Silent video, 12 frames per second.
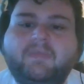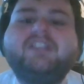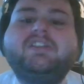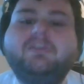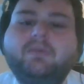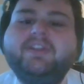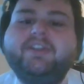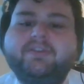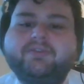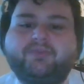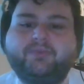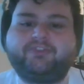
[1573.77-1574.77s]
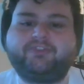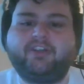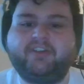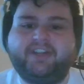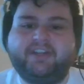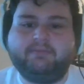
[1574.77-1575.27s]
That's the one that you
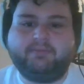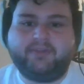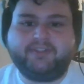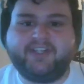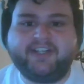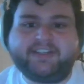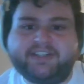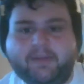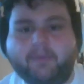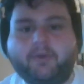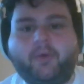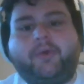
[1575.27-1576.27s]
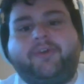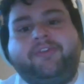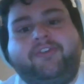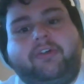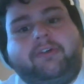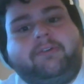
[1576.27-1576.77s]
struggle in input, right? The double quarter
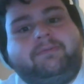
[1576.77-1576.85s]
circle.